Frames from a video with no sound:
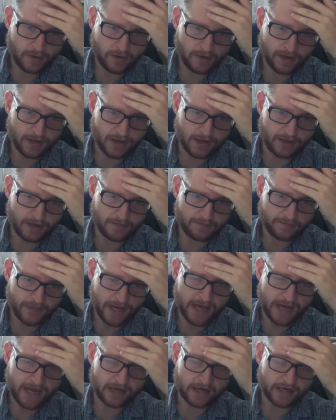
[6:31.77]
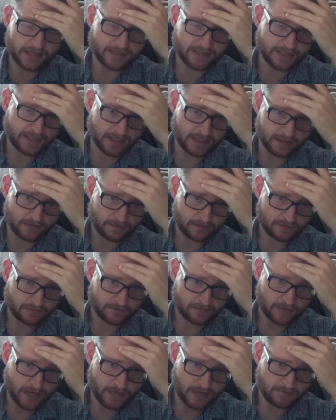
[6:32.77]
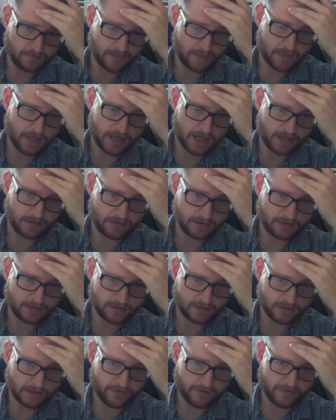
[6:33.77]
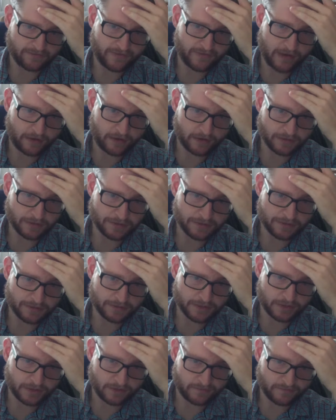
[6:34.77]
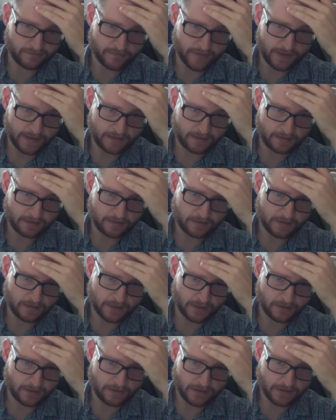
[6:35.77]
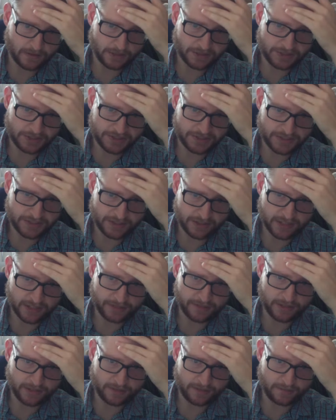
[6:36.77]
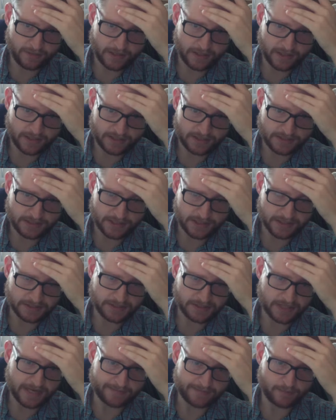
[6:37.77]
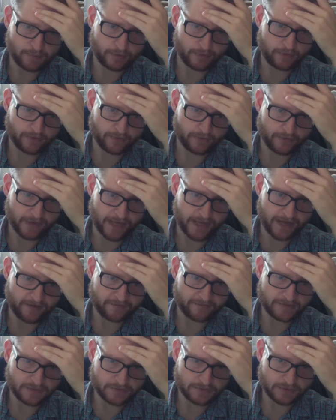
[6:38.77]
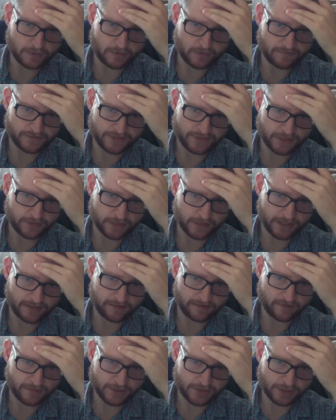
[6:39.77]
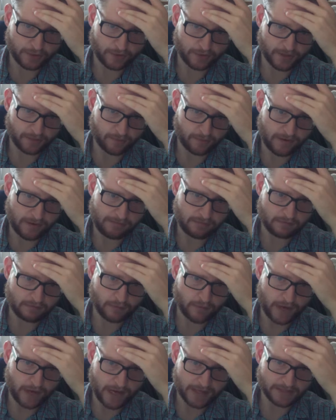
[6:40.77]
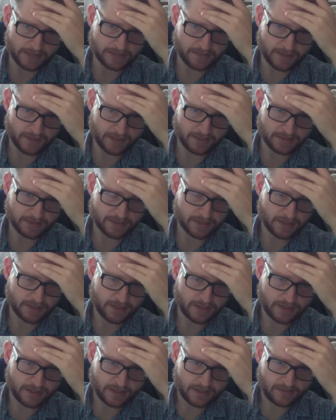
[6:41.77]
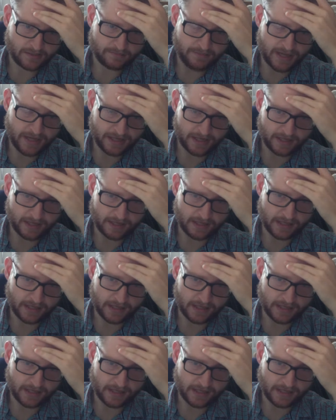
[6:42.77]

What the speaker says: I had an idea, right? And the founders observed that logistically it's inescapable that we have some sort of tyranny of the majority problem arise, because making